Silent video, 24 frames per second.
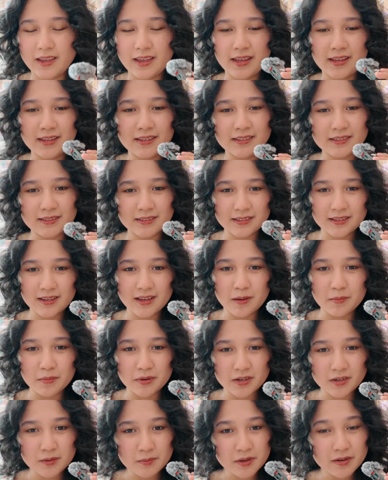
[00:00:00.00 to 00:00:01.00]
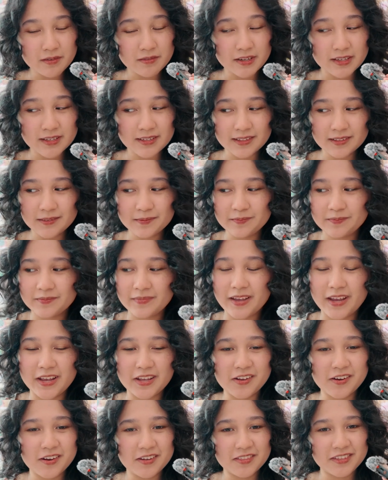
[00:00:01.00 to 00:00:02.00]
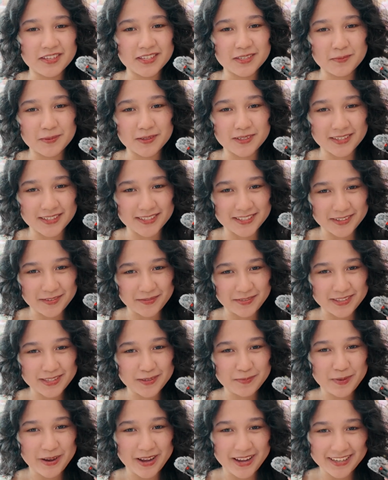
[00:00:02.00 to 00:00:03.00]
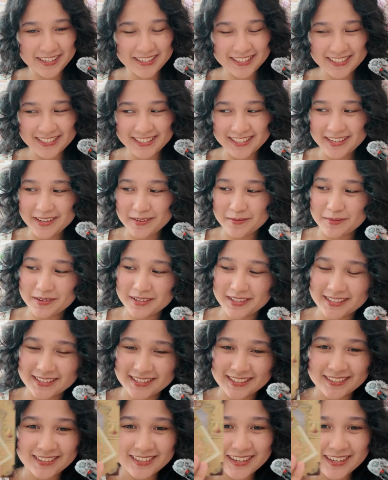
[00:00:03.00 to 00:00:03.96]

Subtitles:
and I'm gonna be real, I got this because of its packaging, because